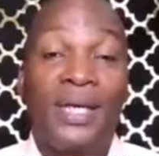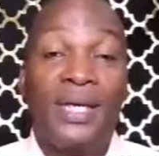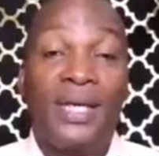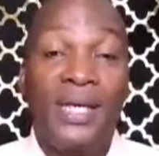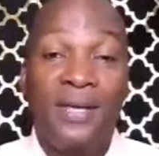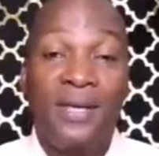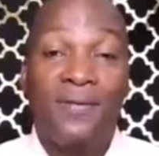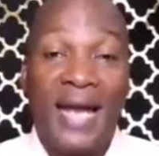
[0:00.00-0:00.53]

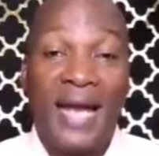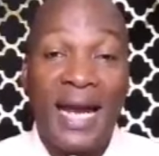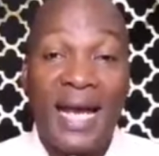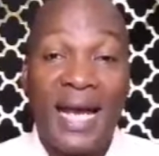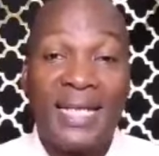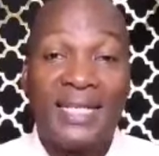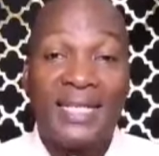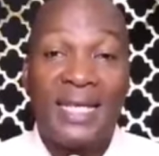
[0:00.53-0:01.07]
if
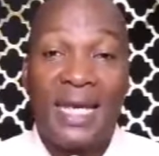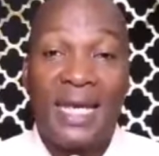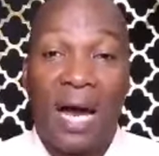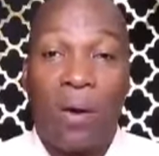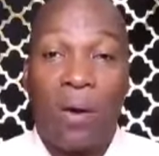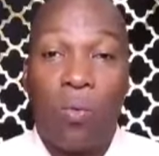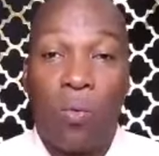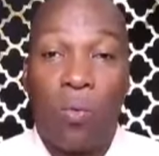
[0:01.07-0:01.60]
learners in
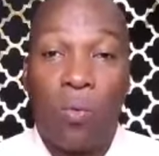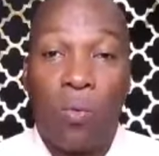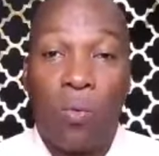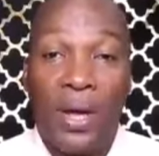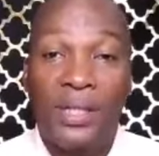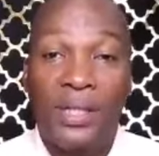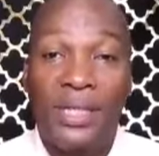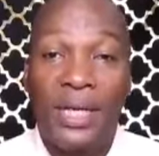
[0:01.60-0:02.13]
a
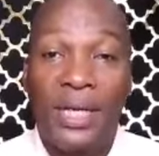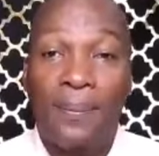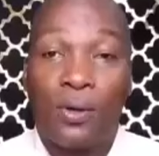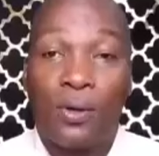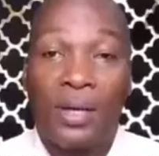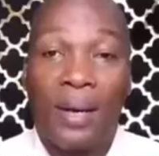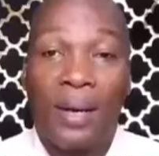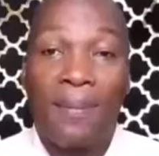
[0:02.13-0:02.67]
welding
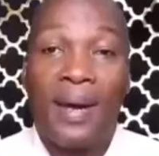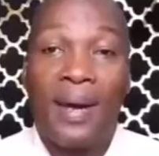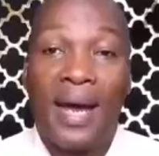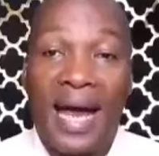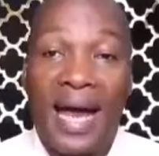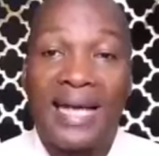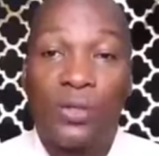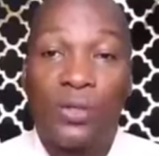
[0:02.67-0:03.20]
program
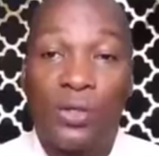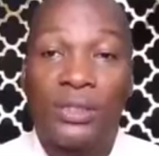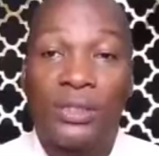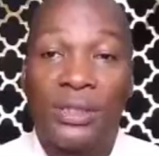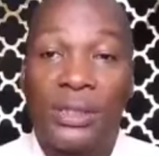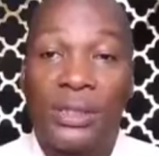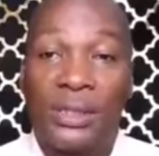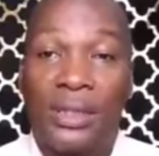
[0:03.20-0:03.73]
are
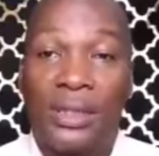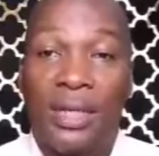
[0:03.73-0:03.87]
not